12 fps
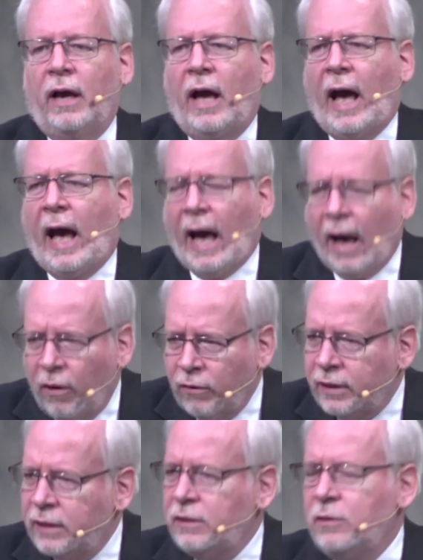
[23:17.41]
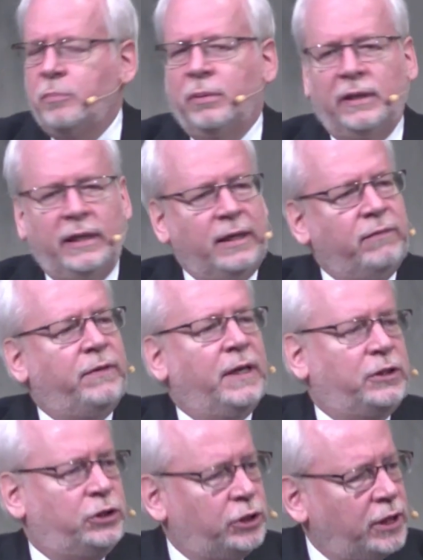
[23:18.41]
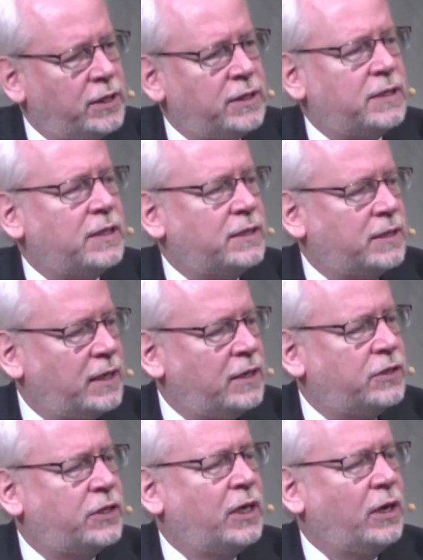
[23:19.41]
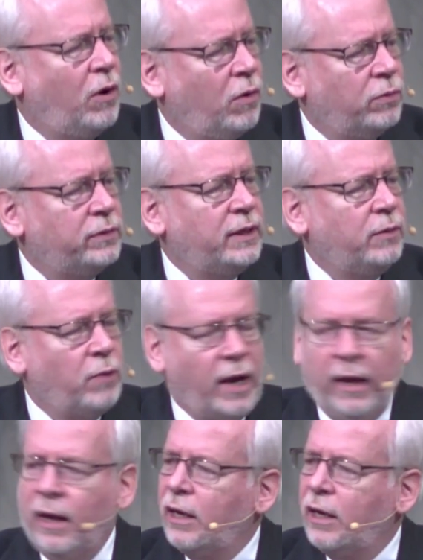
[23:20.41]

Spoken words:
how can you believe that Jesus is the only way?